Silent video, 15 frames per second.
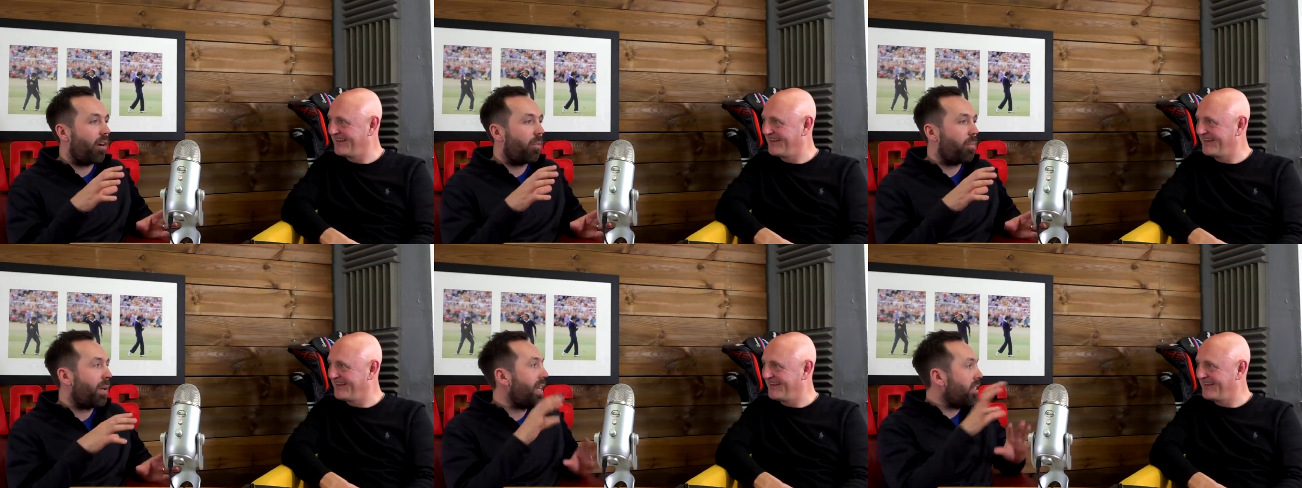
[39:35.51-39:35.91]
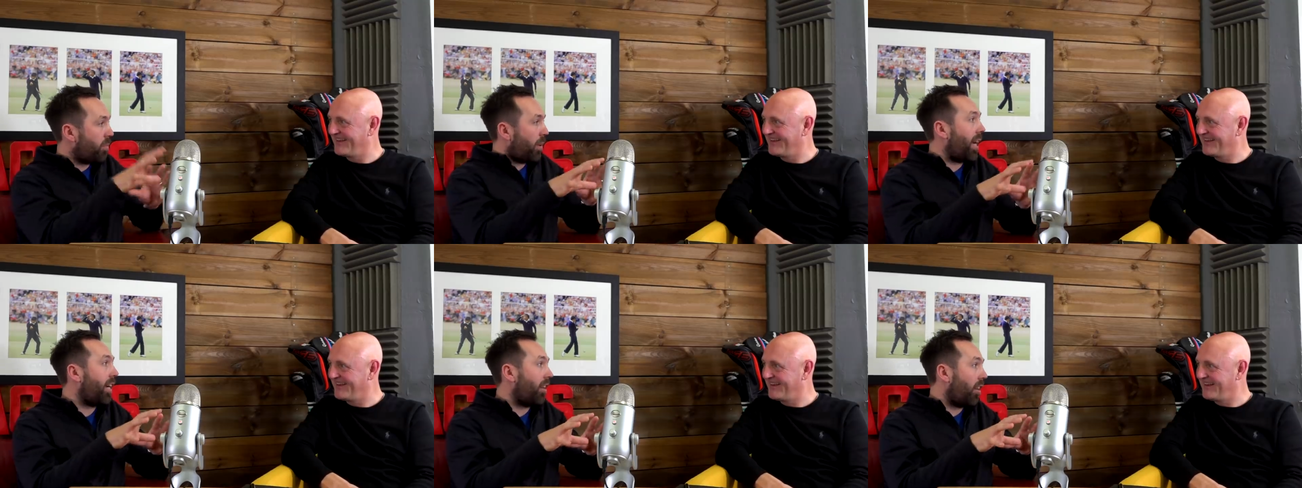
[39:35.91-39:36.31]
Speaker 1: you know, Pete's
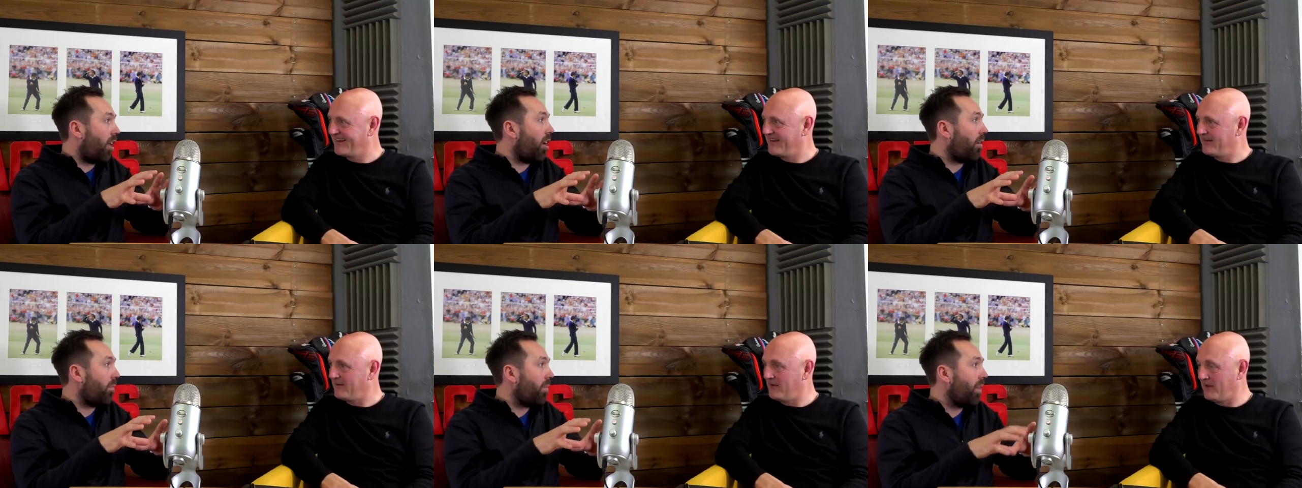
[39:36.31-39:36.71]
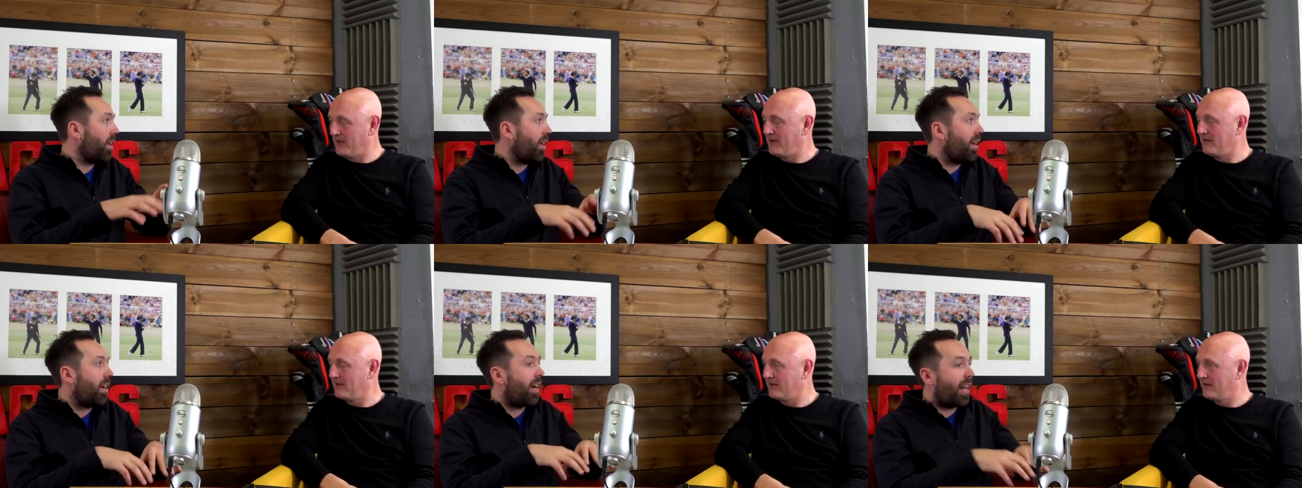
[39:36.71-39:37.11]
playing a lot
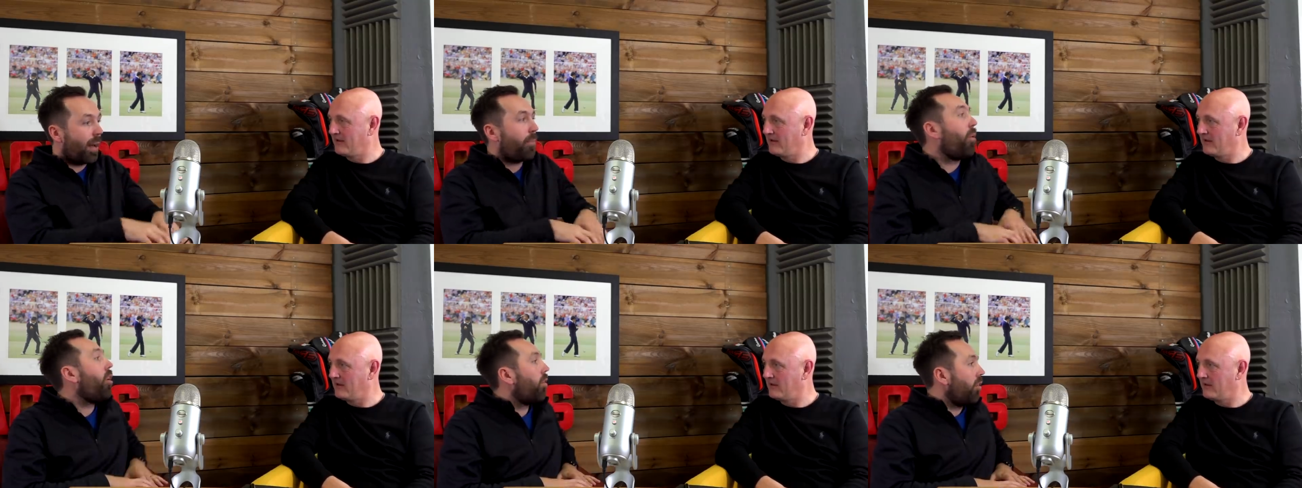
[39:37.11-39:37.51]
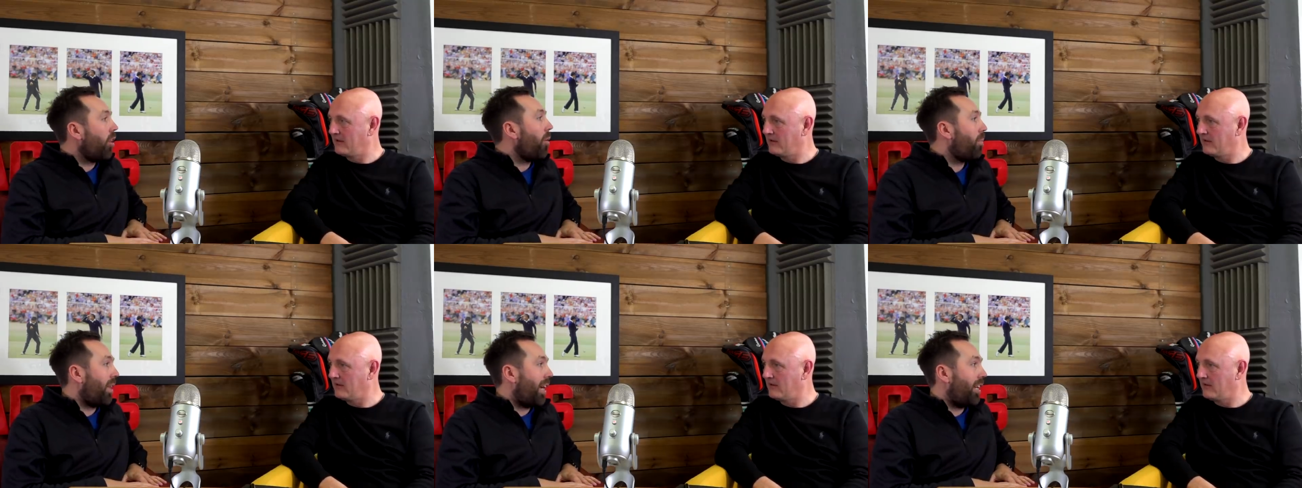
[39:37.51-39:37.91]
yeah. and I'm not,
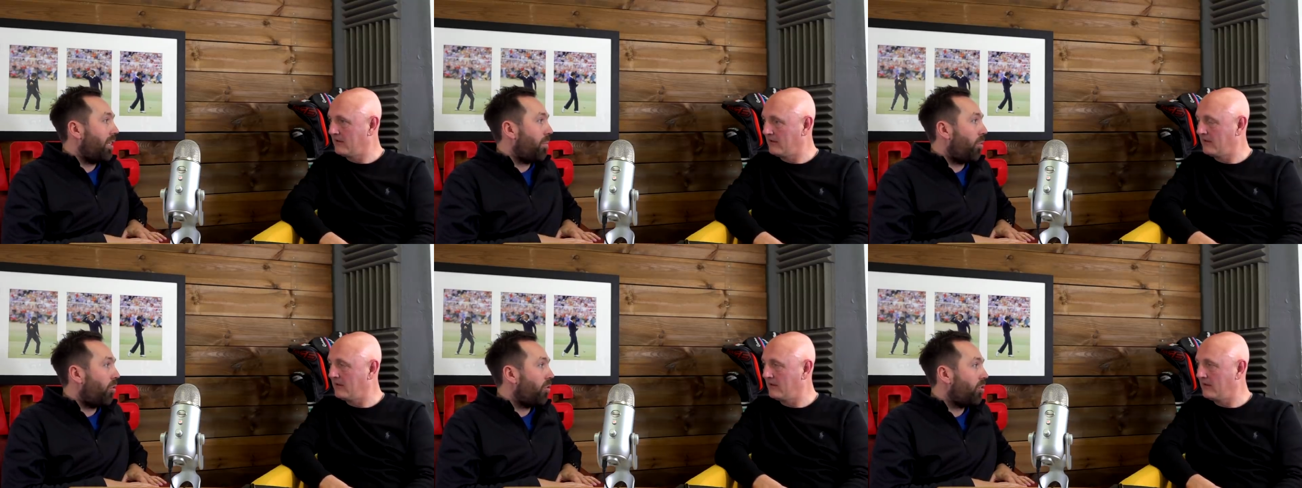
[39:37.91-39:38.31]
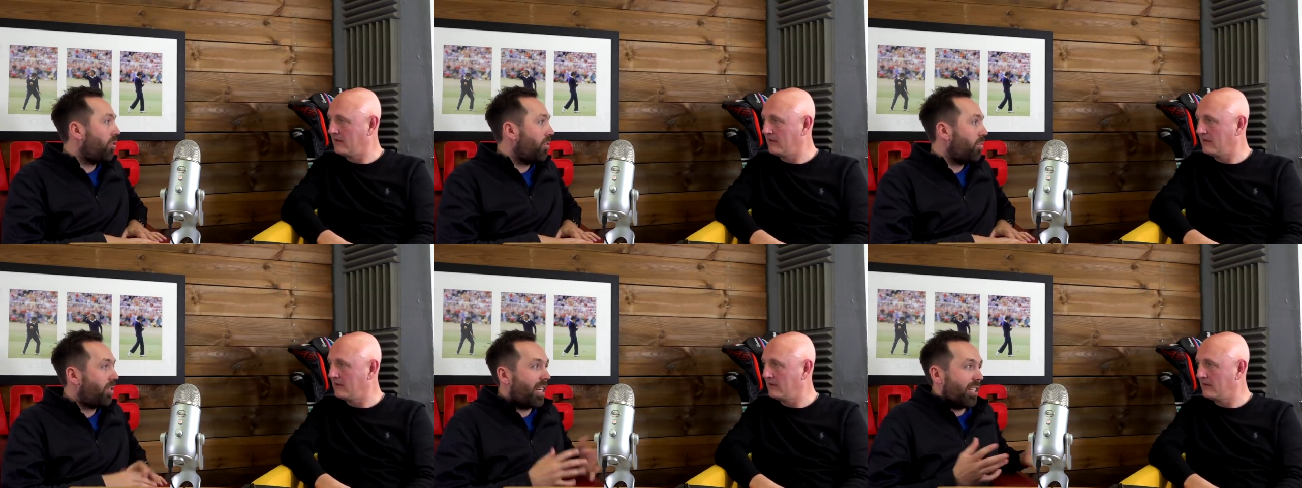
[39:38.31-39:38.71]
not playing as
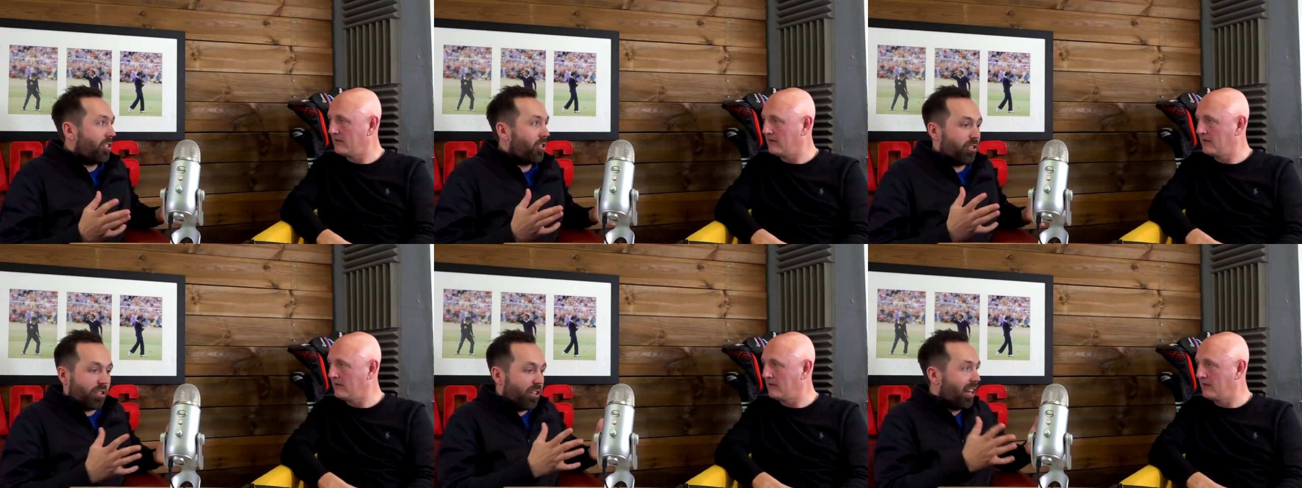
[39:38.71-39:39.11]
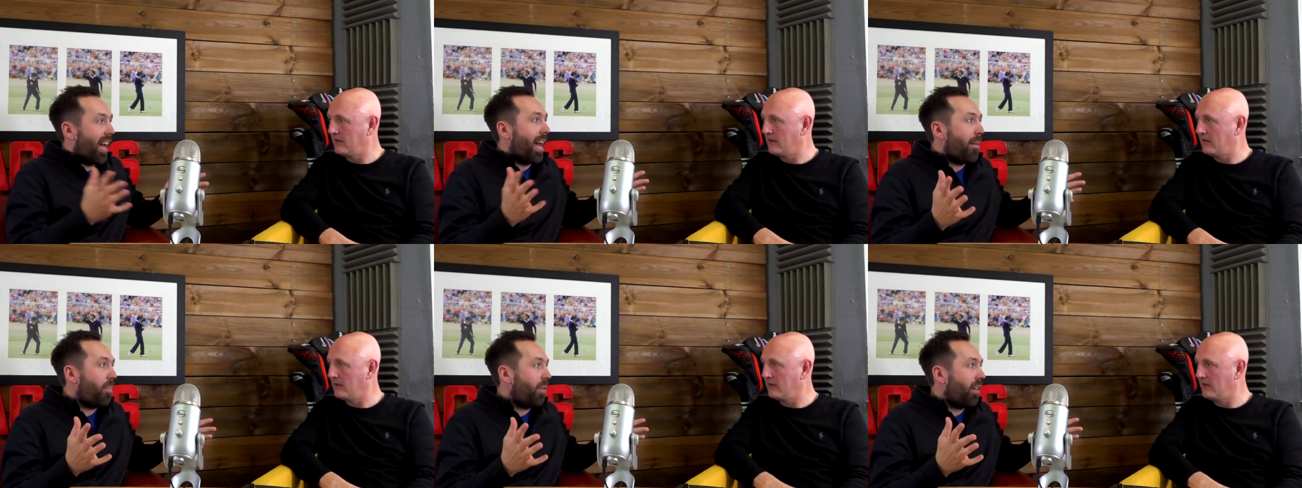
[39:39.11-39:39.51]
much. So that's just going to
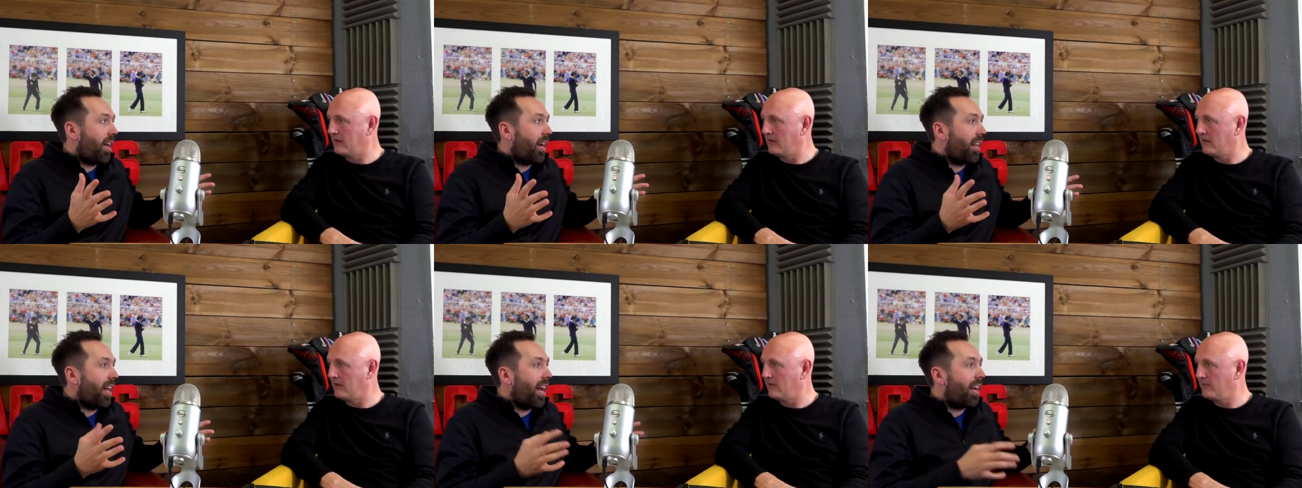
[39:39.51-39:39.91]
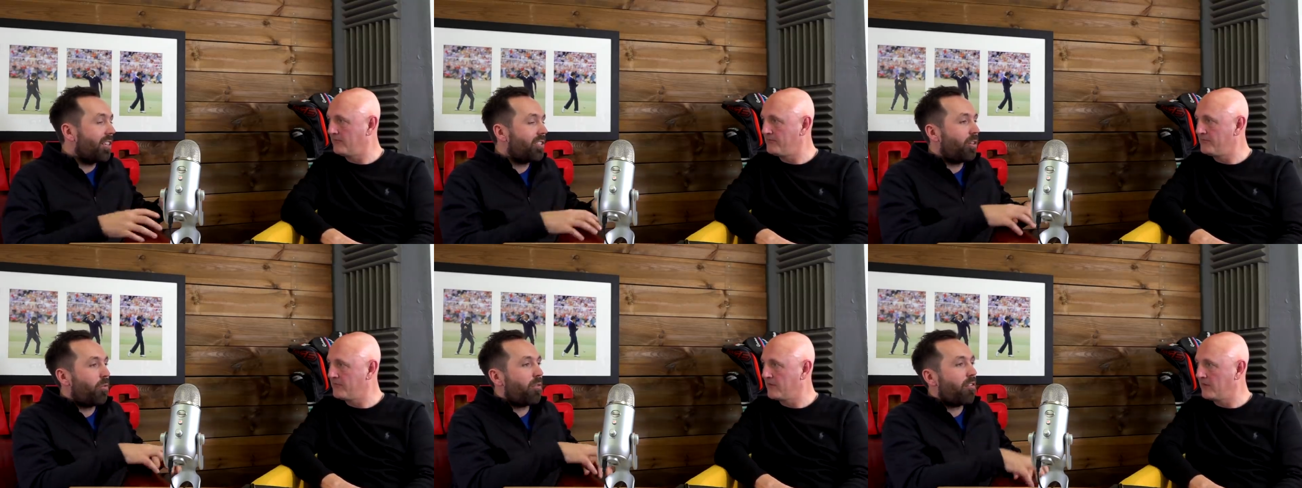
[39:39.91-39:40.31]
happen like
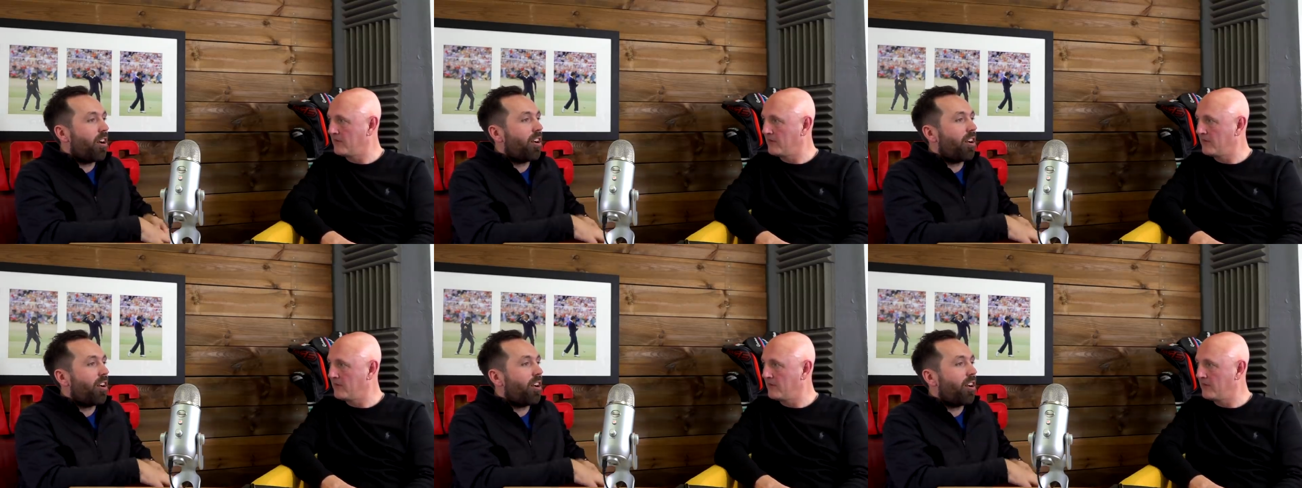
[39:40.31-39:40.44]
that. So